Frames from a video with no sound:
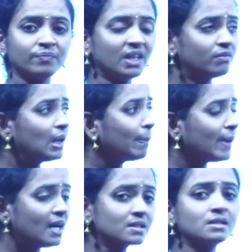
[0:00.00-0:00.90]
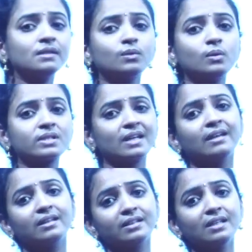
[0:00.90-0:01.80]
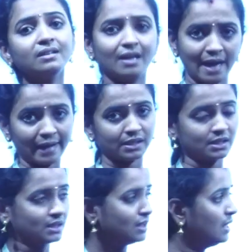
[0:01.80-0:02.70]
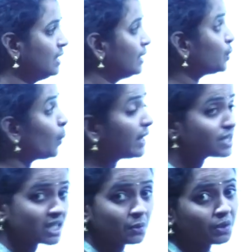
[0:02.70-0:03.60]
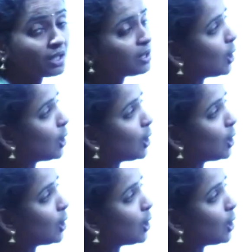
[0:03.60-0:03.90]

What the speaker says: they will pass the rules under the Act to achieve the